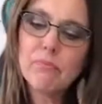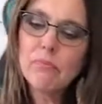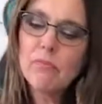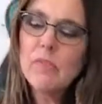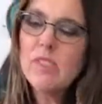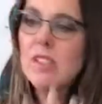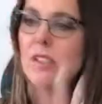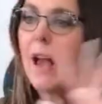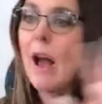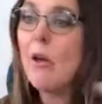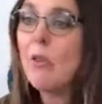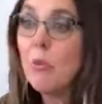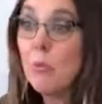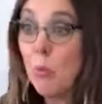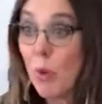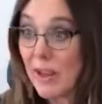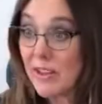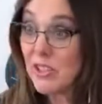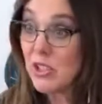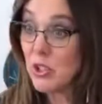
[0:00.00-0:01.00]

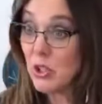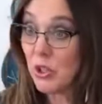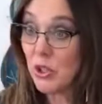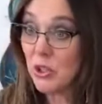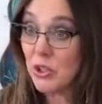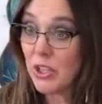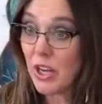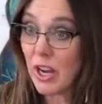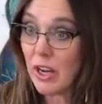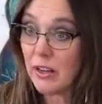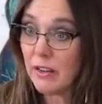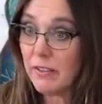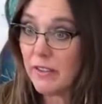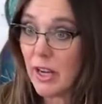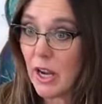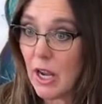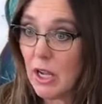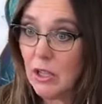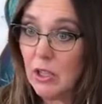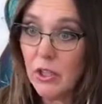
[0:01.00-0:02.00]
Southwestern kind of
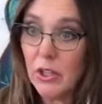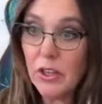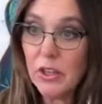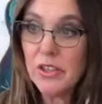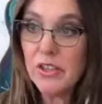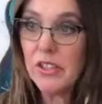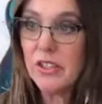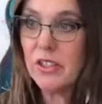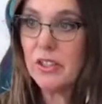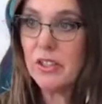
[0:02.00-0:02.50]
colors.